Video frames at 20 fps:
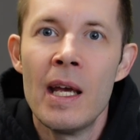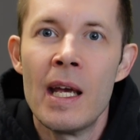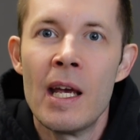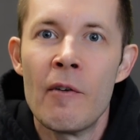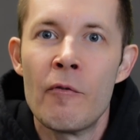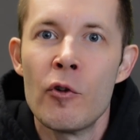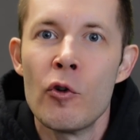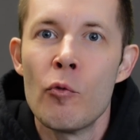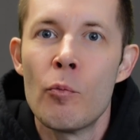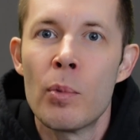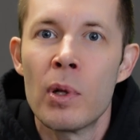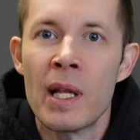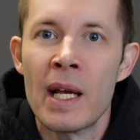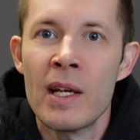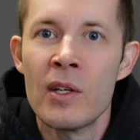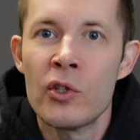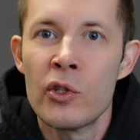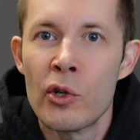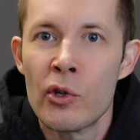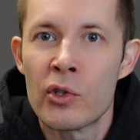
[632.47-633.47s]
If you
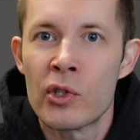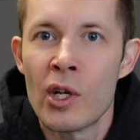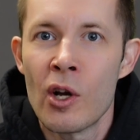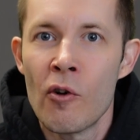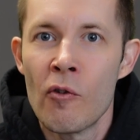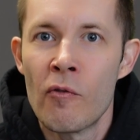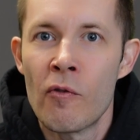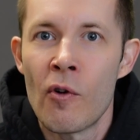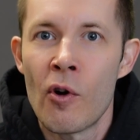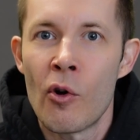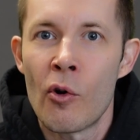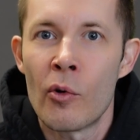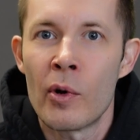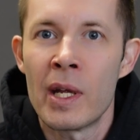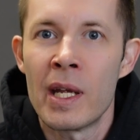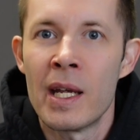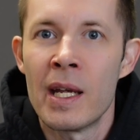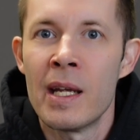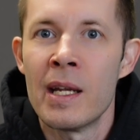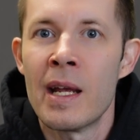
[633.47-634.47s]
place your cell phone
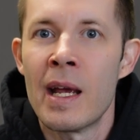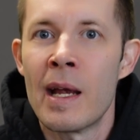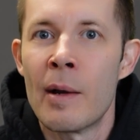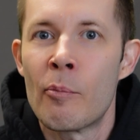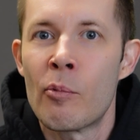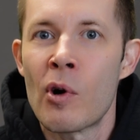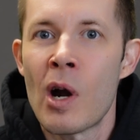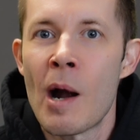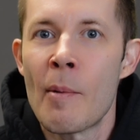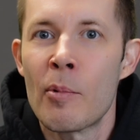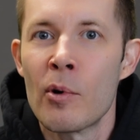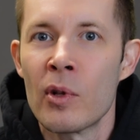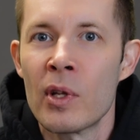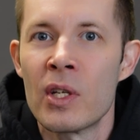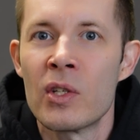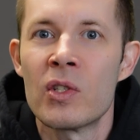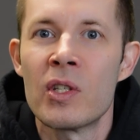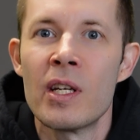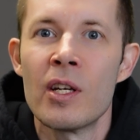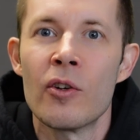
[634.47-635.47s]
in a properly
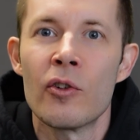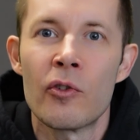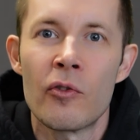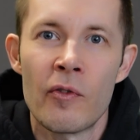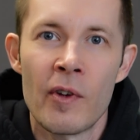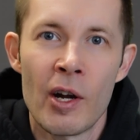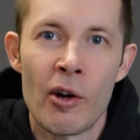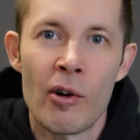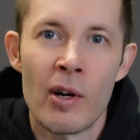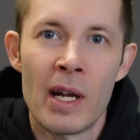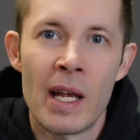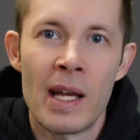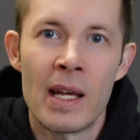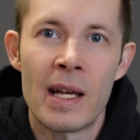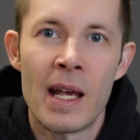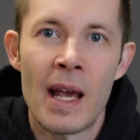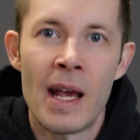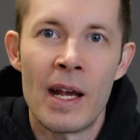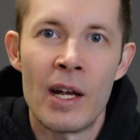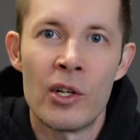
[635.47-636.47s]
sealed Faraday
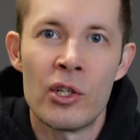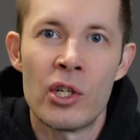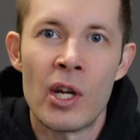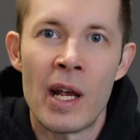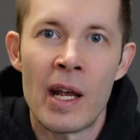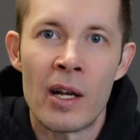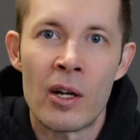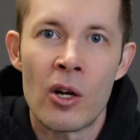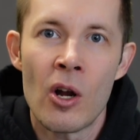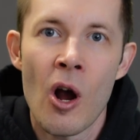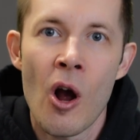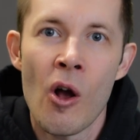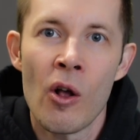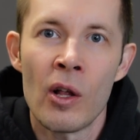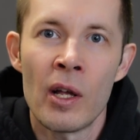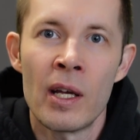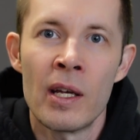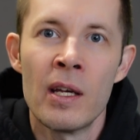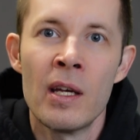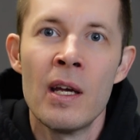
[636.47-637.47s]
cage and
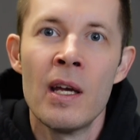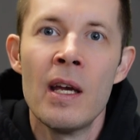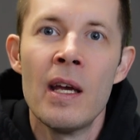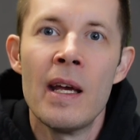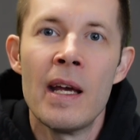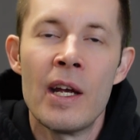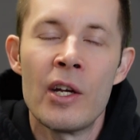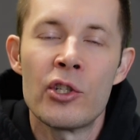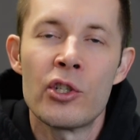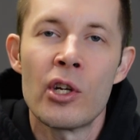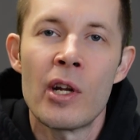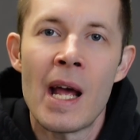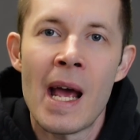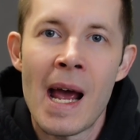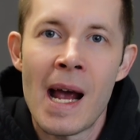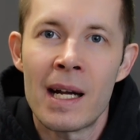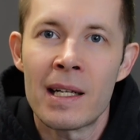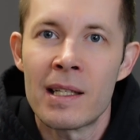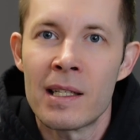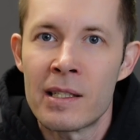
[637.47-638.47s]
call it, it should
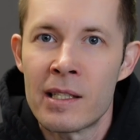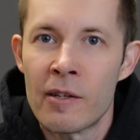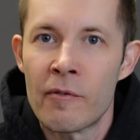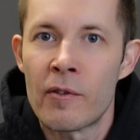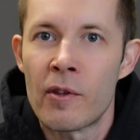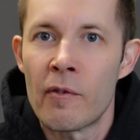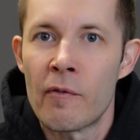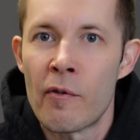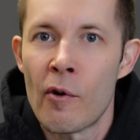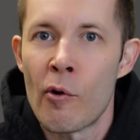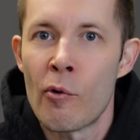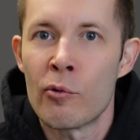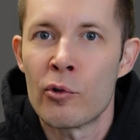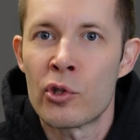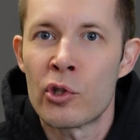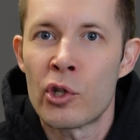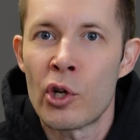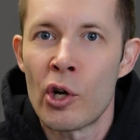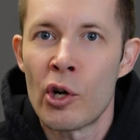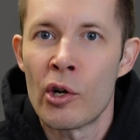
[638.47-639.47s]
act as if the
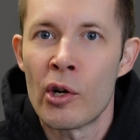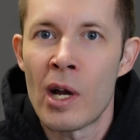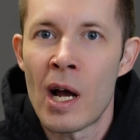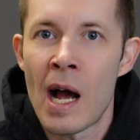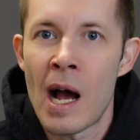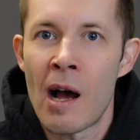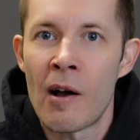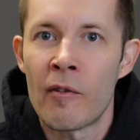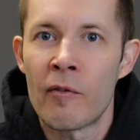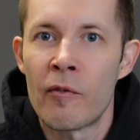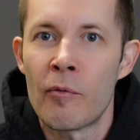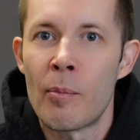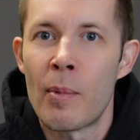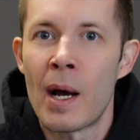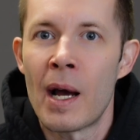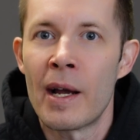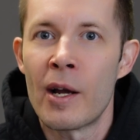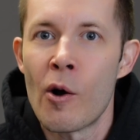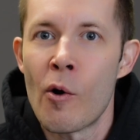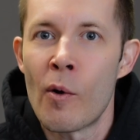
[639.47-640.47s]
phone's turned off
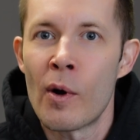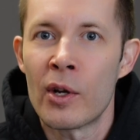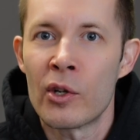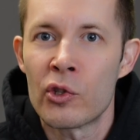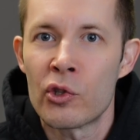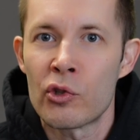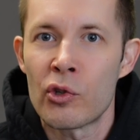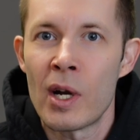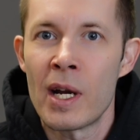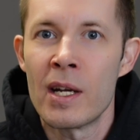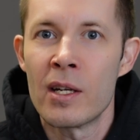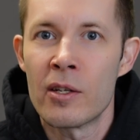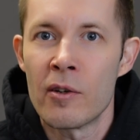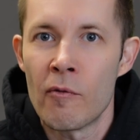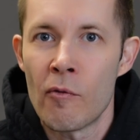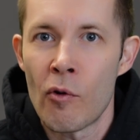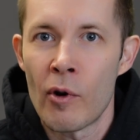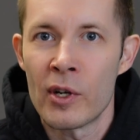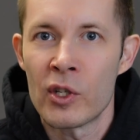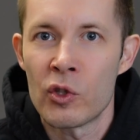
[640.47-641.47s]
by going straight to
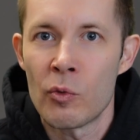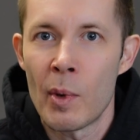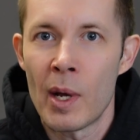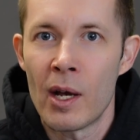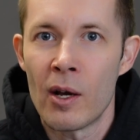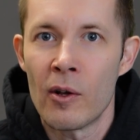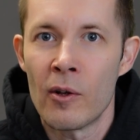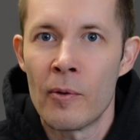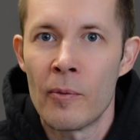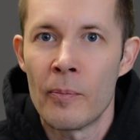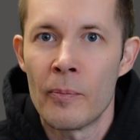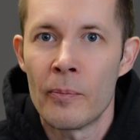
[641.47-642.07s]
voicemail.